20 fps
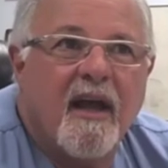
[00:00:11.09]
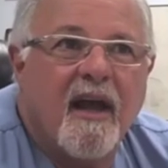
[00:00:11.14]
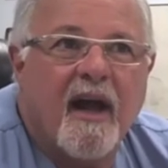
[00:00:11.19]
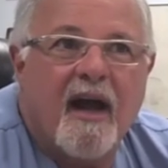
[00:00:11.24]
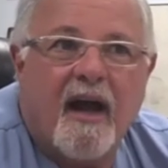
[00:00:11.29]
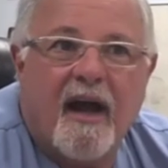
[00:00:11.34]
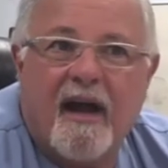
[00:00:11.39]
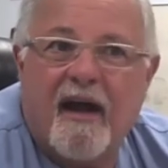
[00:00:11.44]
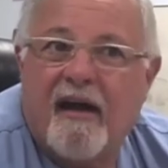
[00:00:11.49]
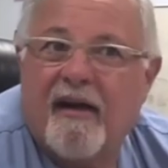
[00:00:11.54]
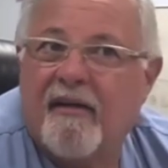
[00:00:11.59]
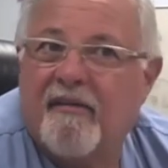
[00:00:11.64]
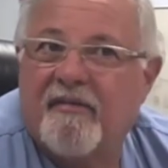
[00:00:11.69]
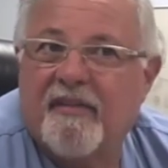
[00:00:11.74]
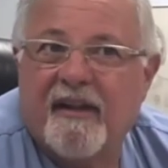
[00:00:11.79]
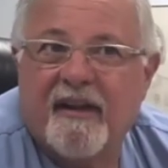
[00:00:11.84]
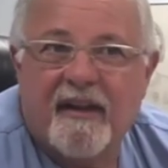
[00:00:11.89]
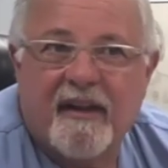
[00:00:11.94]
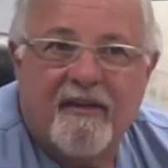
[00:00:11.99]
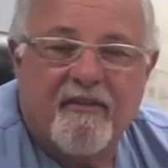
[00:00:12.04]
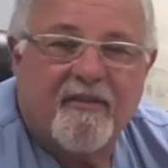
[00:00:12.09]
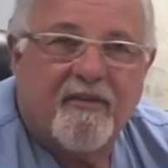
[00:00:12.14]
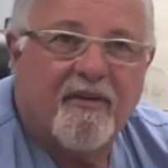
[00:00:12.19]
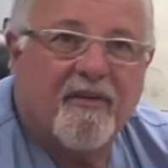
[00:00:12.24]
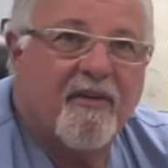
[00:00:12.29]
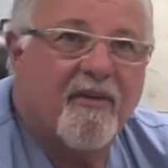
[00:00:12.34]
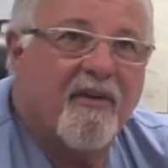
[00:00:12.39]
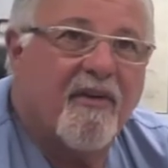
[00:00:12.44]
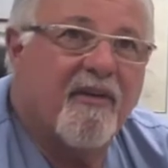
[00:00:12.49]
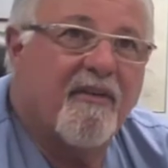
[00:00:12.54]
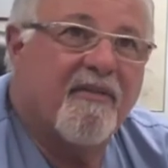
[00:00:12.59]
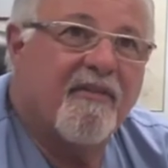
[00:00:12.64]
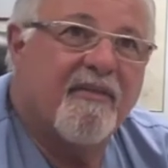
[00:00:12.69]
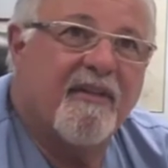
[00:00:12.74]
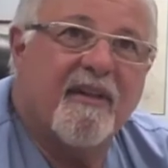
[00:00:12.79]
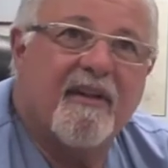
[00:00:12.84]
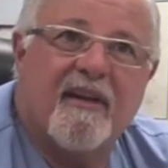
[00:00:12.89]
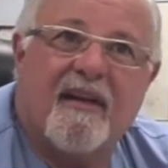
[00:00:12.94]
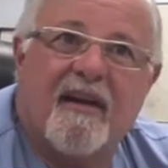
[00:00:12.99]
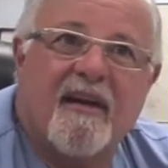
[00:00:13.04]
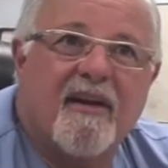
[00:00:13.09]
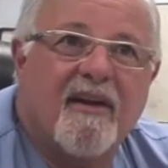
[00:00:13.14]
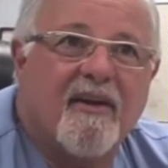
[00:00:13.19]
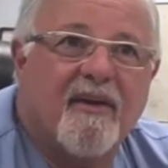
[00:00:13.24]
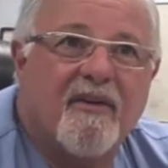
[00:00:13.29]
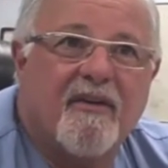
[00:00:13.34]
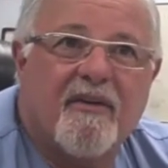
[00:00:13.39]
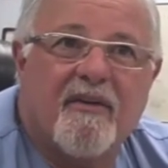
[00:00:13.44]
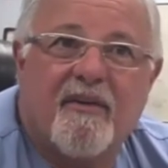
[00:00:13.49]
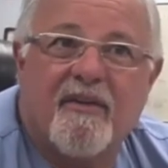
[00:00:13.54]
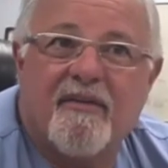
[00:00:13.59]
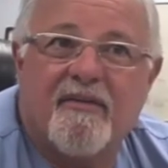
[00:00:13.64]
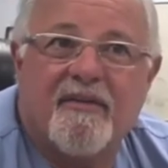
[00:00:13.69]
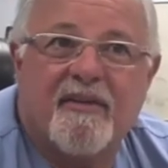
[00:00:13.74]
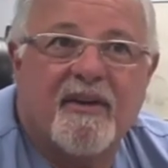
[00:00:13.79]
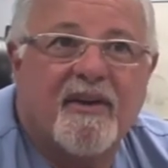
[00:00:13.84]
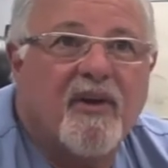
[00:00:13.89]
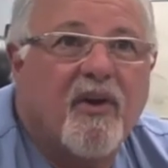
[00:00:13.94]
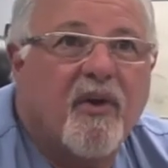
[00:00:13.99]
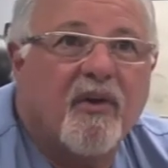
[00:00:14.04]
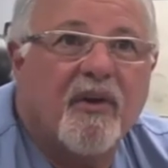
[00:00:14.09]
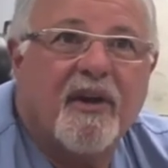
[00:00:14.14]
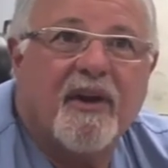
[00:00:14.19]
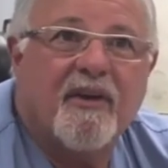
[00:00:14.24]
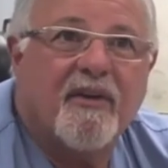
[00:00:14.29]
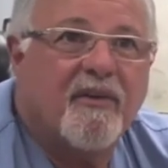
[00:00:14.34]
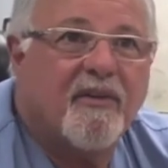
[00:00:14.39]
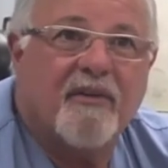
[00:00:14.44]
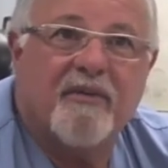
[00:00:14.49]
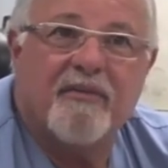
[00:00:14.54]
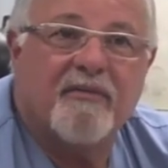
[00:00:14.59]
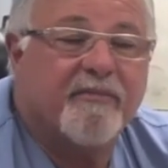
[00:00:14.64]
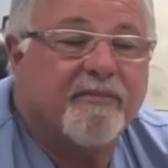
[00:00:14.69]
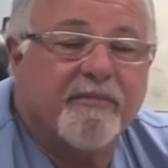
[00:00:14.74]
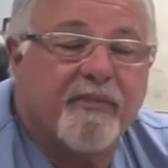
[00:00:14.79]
uh, of the liver, of the lung, or of the colon, or,